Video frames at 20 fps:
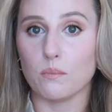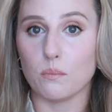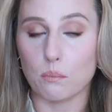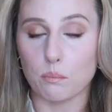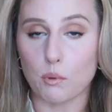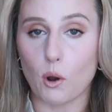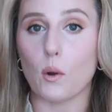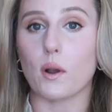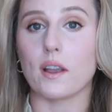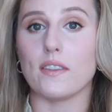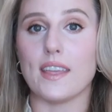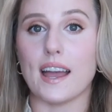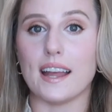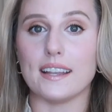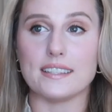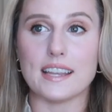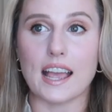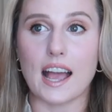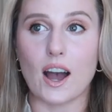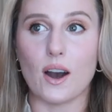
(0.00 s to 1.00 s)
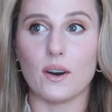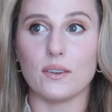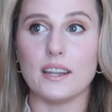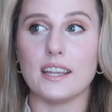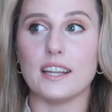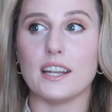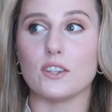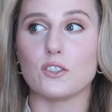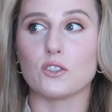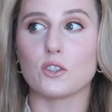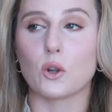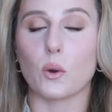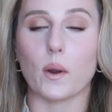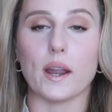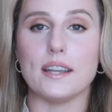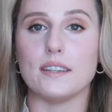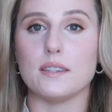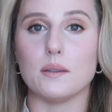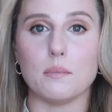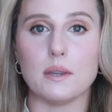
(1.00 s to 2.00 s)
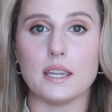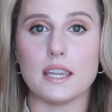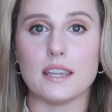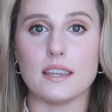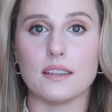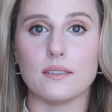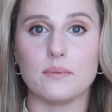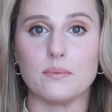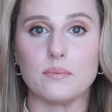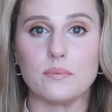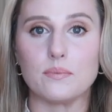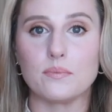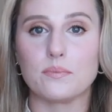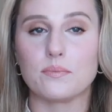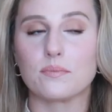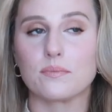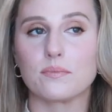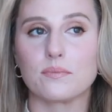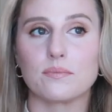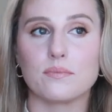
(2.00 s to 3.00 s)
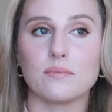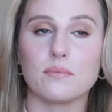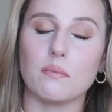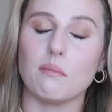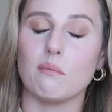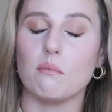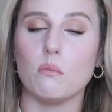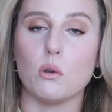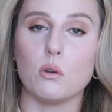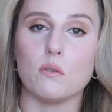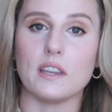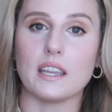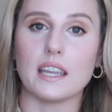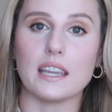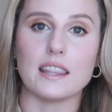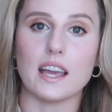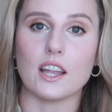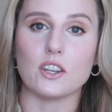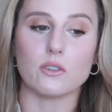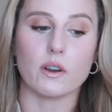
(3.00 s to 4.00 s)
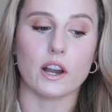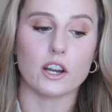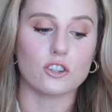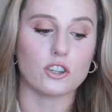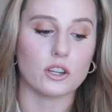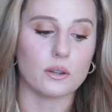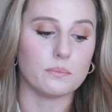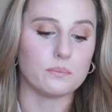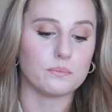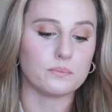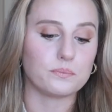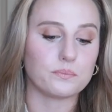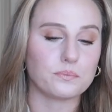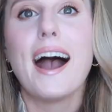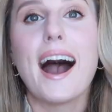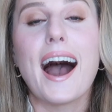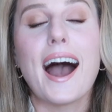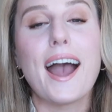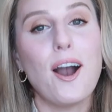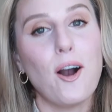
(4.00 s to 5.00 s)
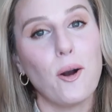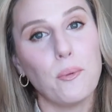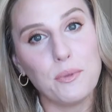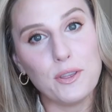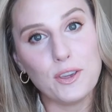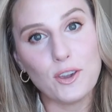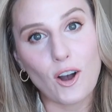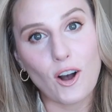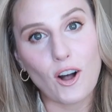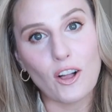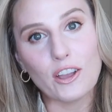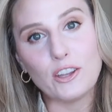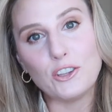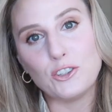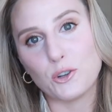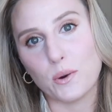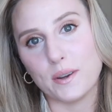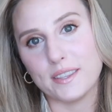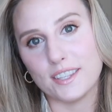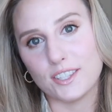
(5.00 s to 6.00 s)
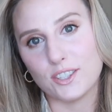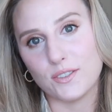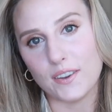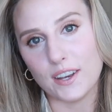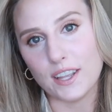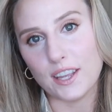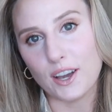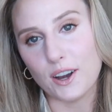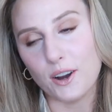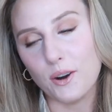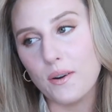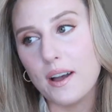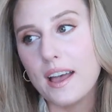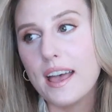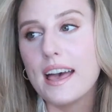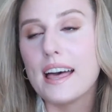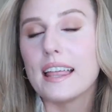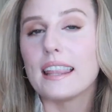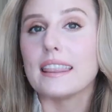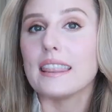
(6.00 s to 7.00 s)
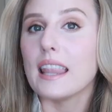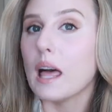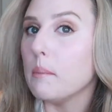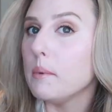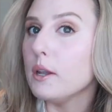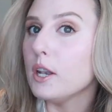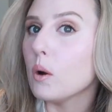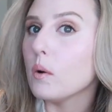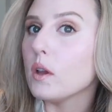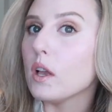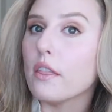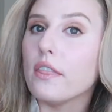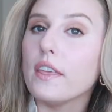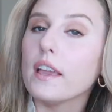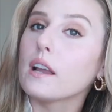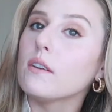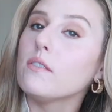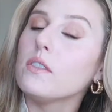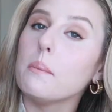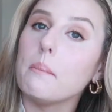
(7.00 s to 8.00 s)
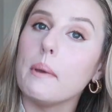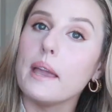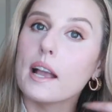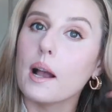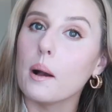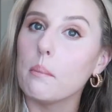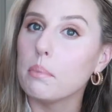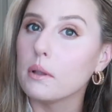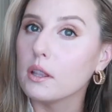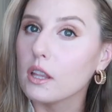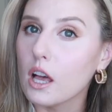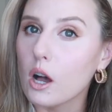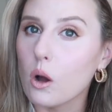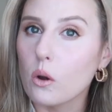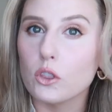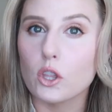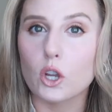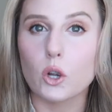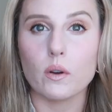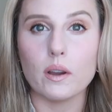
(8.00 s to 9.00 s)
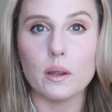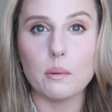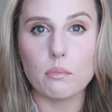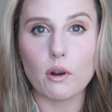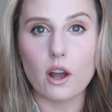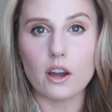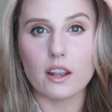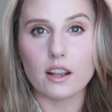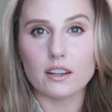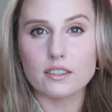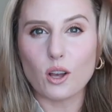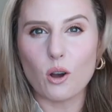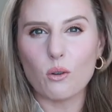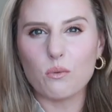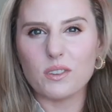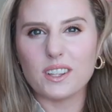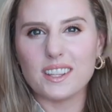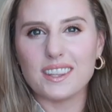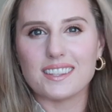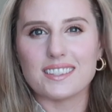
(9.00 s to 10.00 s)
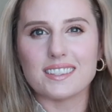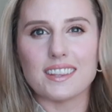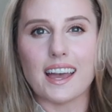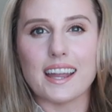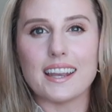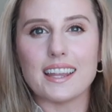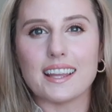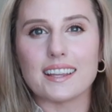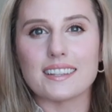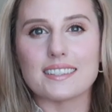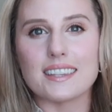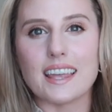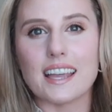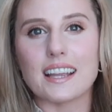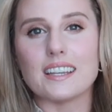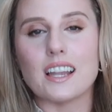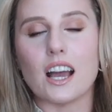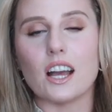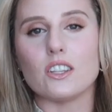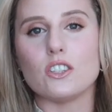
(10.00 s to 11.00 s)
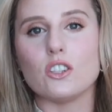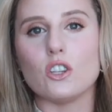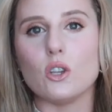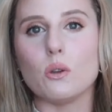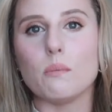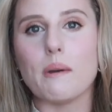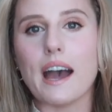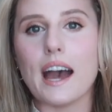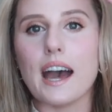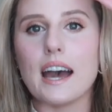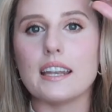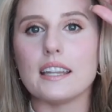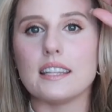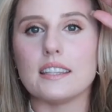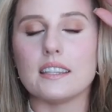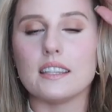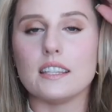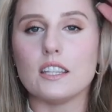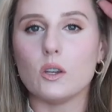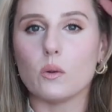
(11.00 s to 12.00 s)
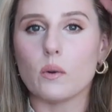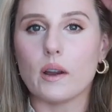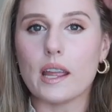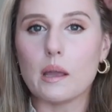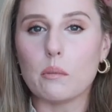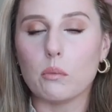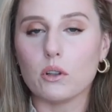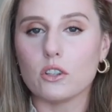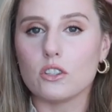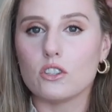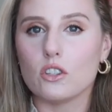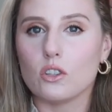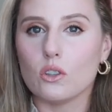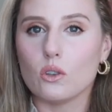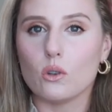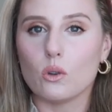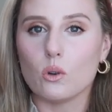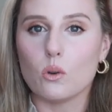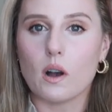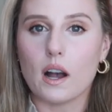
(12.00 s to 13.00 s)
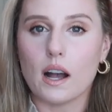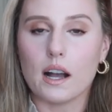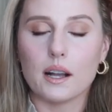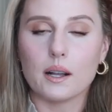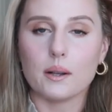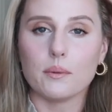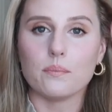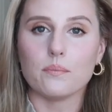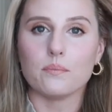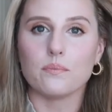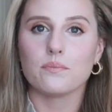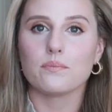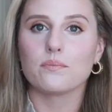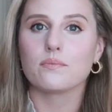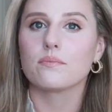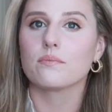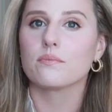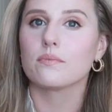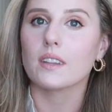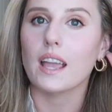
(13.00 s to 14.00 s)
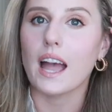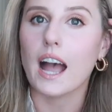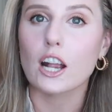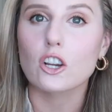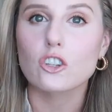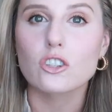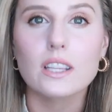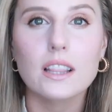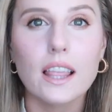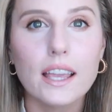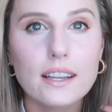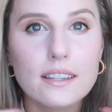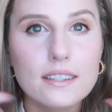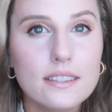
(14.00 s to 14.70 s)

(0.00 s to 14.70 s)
broken that down, and it's great to be moving in that direction. I hope that y'all enjoyed this video. Let me know what y'all think of the makeup below and the cream products. Hopefully this lighting is like not too bad and you were able to actually like